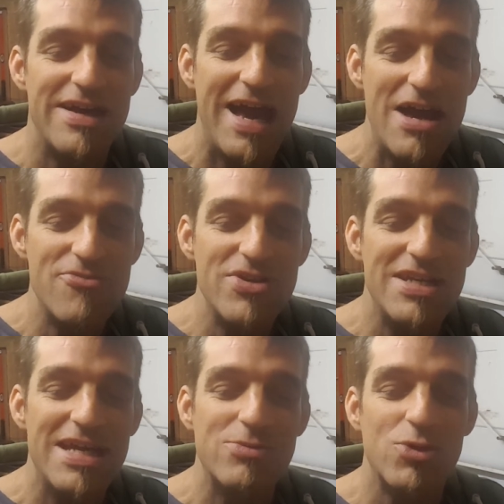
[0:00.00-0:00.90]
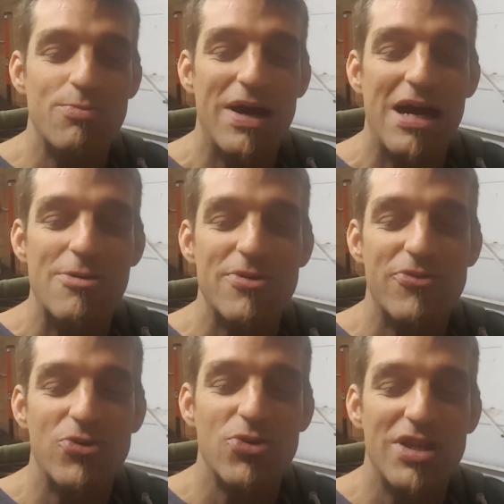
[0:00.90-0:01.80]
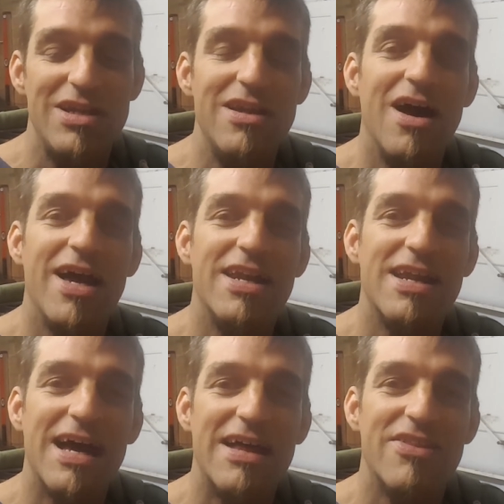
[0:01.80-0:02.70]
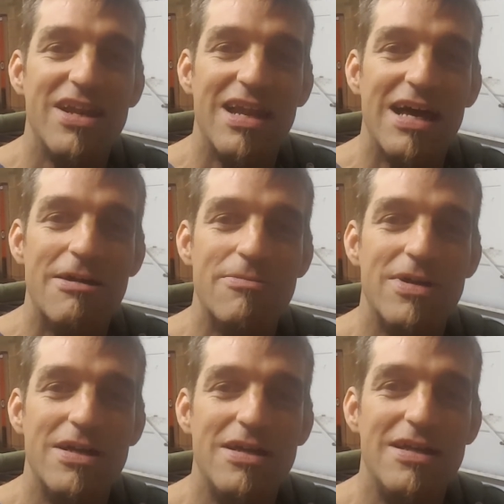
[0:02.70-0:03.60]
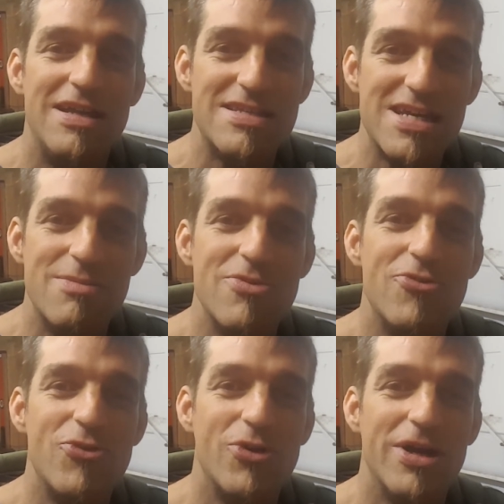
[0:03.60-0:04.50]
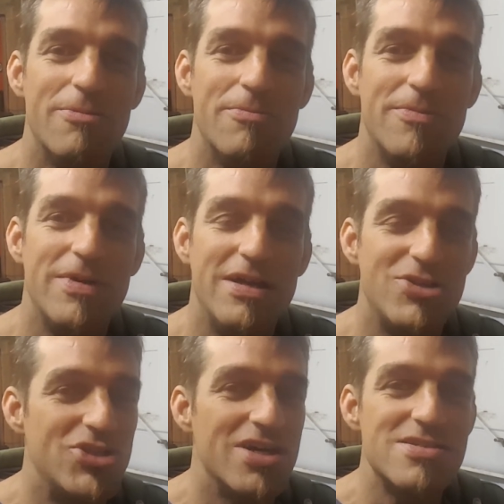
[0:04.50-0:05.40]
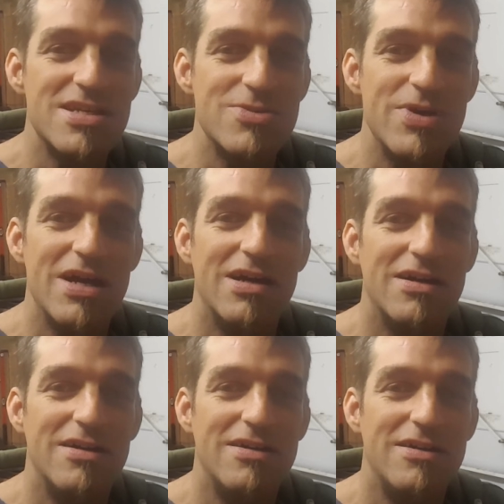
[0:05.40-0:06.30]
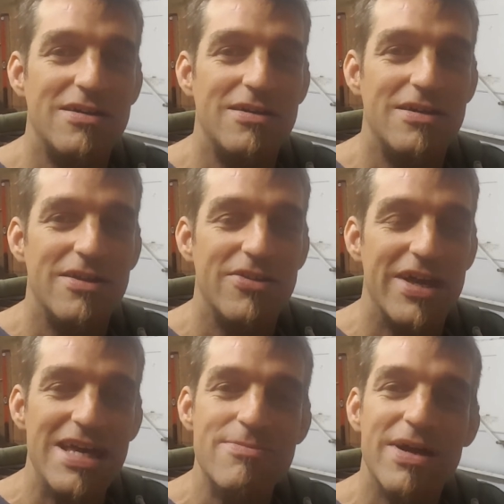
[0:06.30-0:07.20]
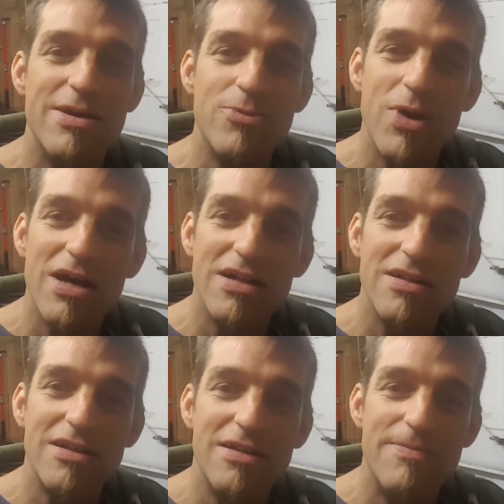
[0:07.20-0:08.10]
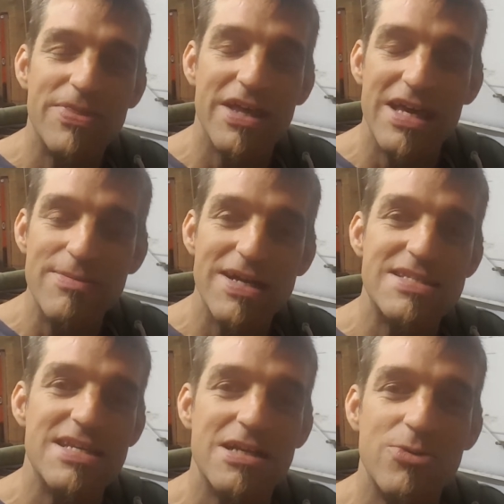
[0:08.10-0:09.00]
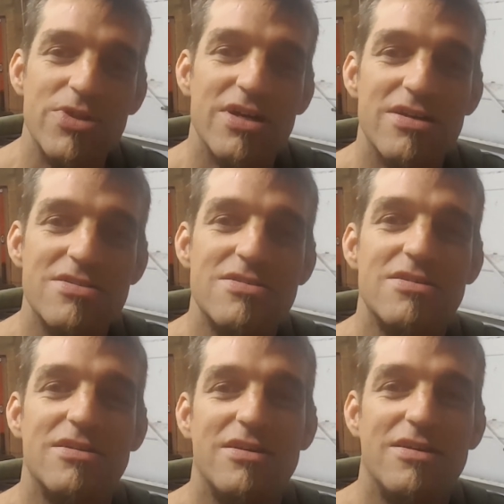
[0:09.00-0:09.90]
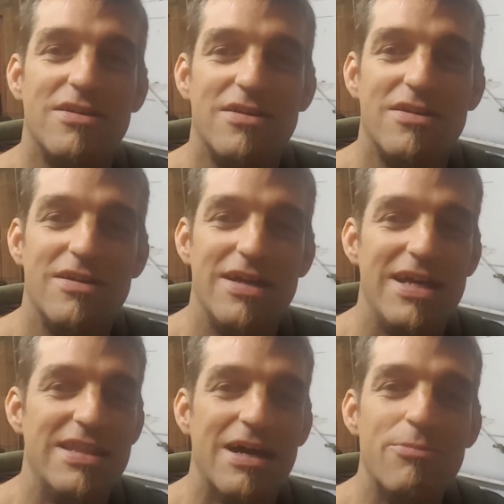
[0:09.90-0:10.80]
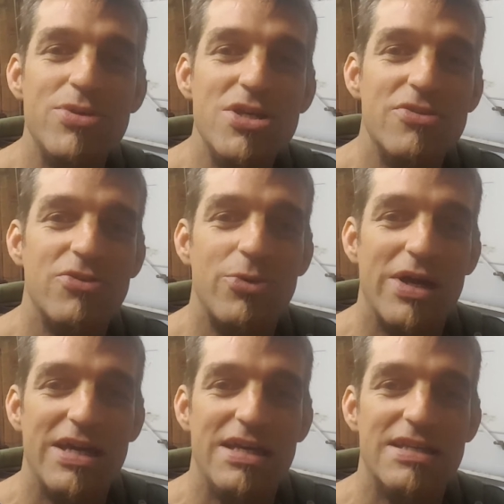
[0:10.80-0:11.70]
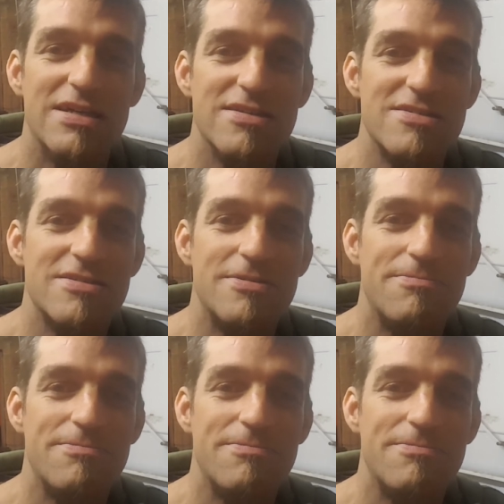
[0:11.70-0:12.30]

Every knee will bow before the Lion and the Lamb. Let's come before him just as we are, that he may deal with us in that beautiful way he does.